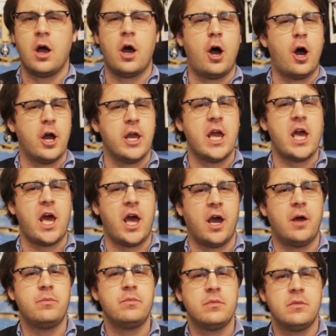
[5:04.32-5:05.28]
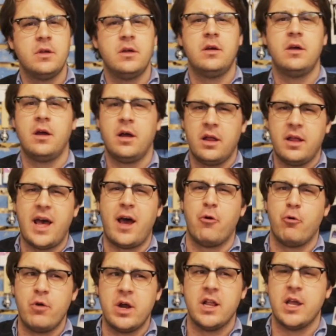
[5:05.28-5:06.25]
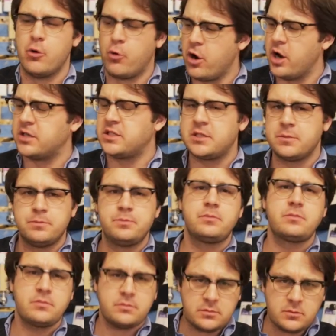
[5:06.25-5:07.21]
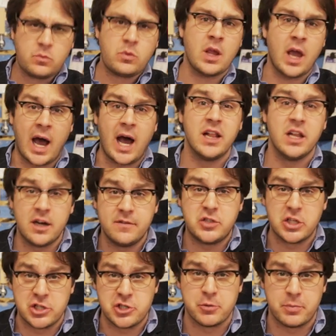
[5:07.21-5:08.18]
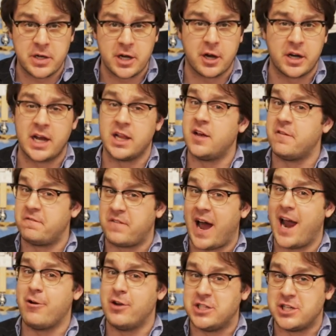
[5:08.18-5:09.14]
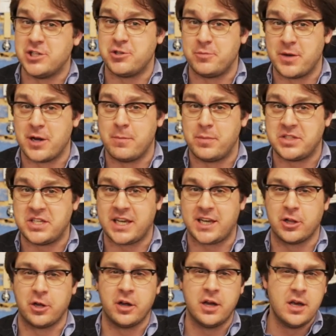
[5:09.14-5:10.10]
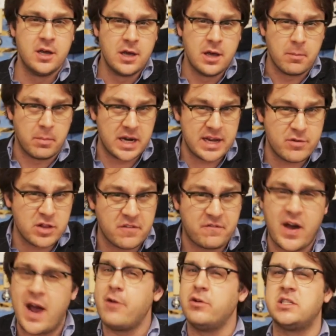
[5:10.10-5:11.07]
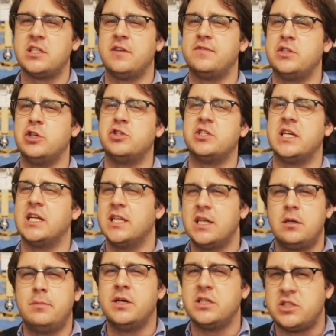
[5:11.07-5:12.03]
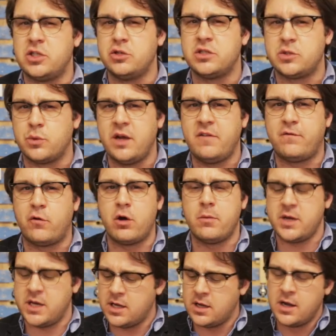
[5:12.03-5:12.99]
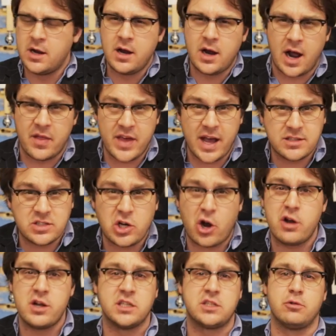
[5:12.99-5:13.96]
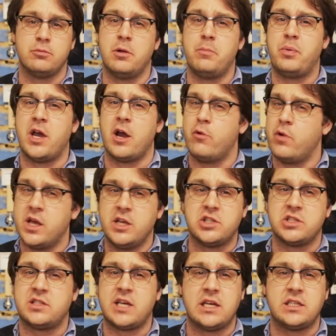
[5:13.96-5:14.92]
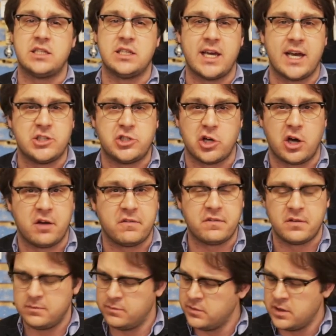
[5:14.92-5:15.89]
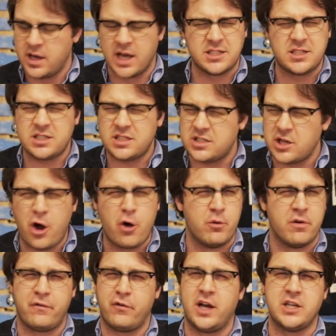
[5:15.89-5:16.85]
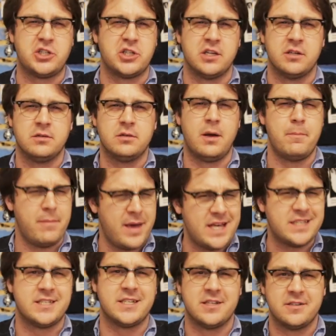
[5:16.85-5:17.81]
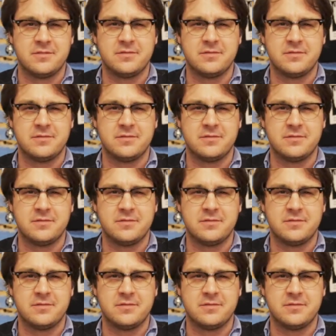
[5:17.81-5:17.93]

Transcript: Oh yeah, that really works. I love ginger beer, and I love fiery ginger beer in particular. But even the fiery stuff's usually a little bit too sweet for me, and that tartness from the beer really just takes the edge off. It's so refreshing, amazing.